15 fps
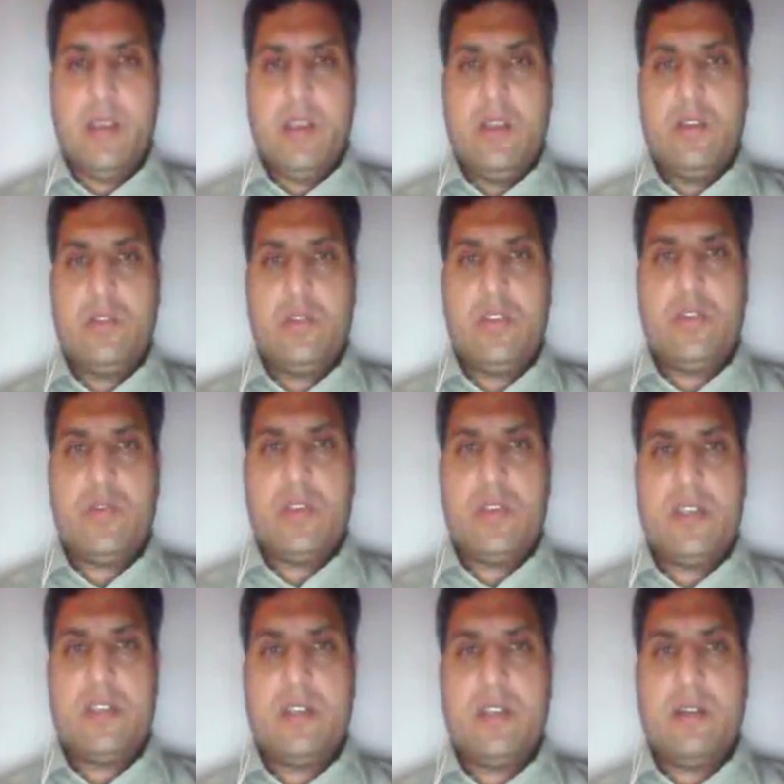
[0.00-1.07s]
So this was
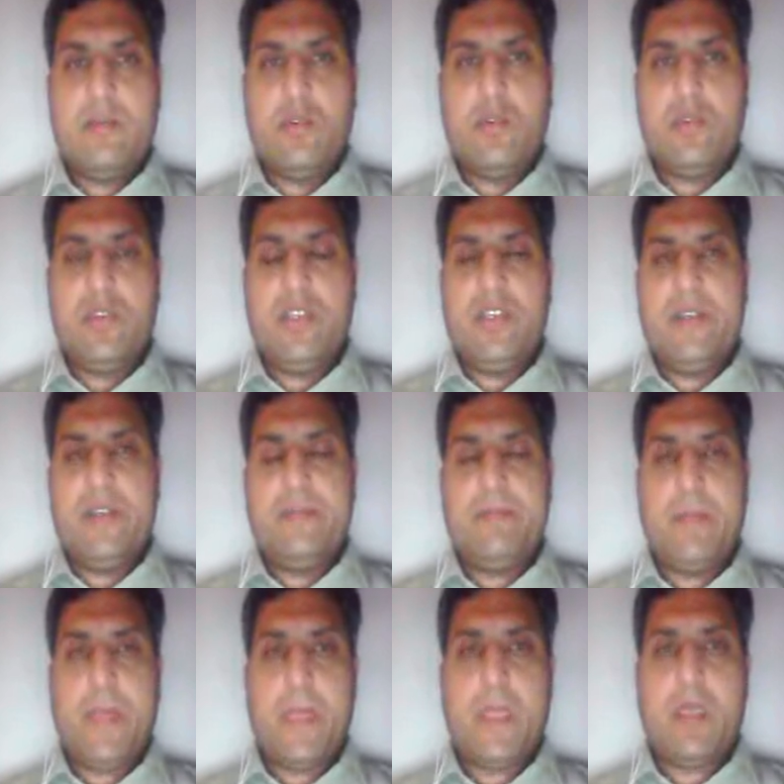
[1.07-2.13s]
little about the
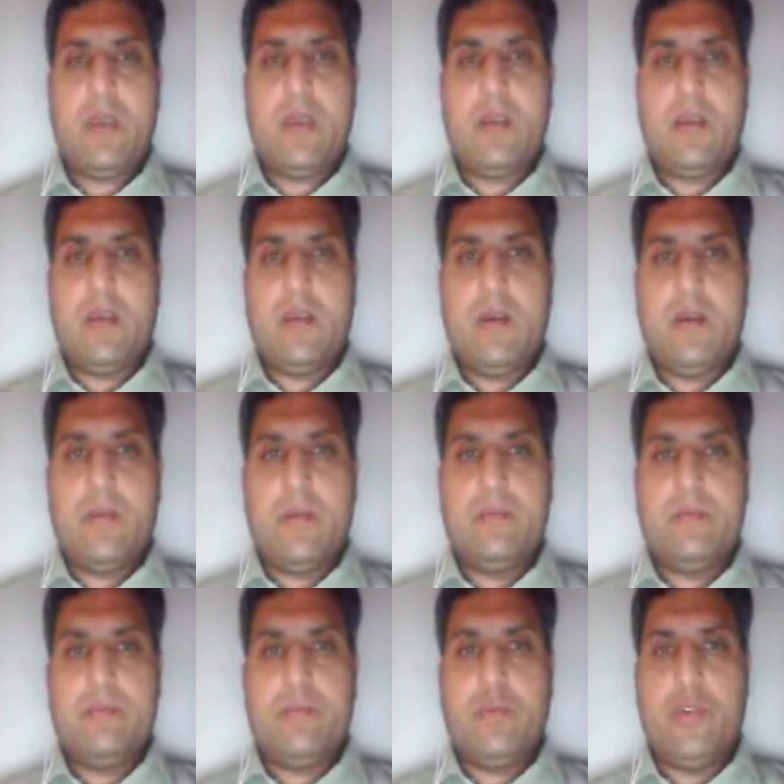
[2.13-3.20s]

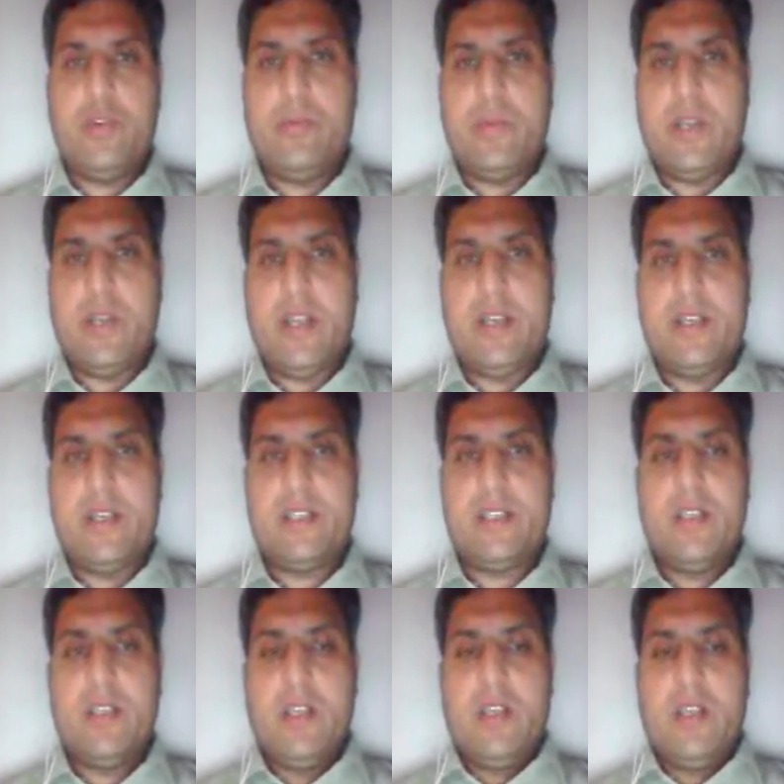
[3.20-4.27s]
poliomyelitis.
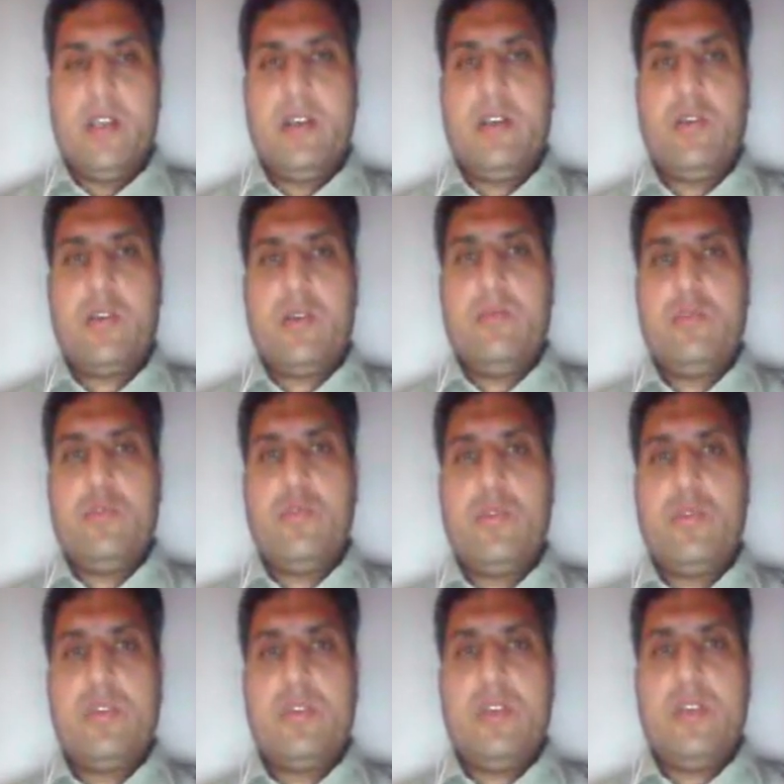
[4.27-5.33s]
Now come
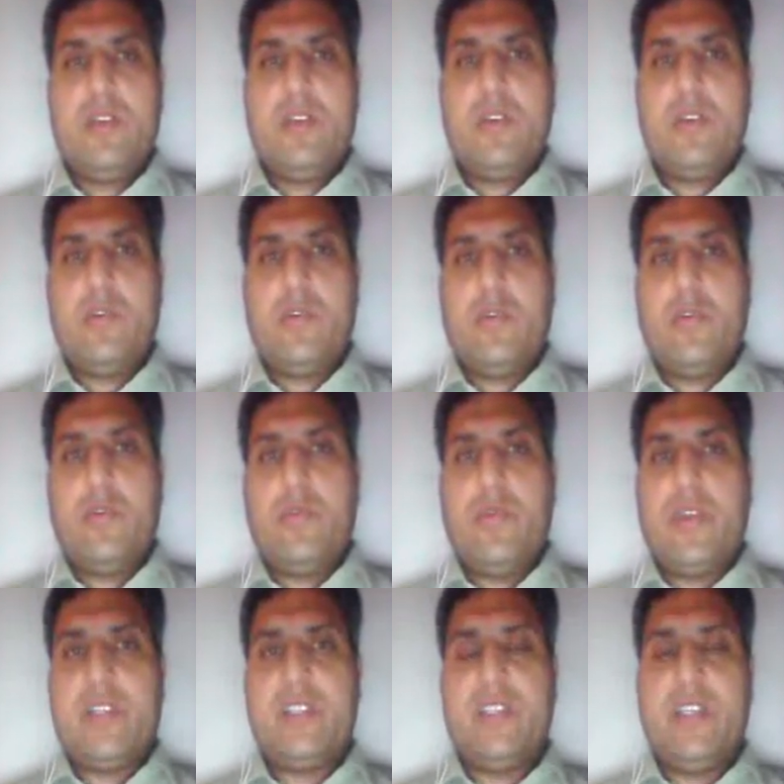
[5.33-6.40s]
toward the
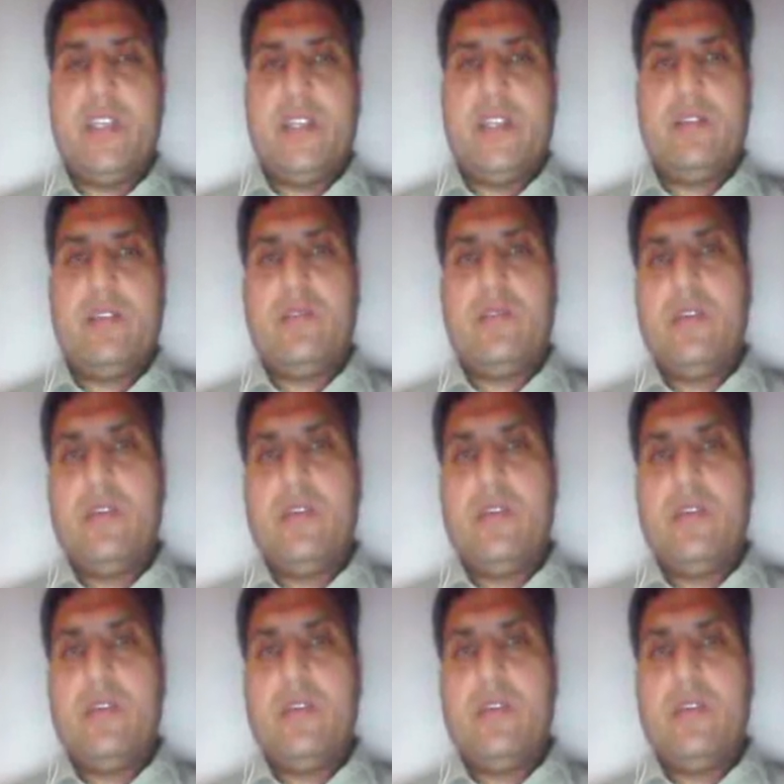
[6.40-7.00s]
vaccine.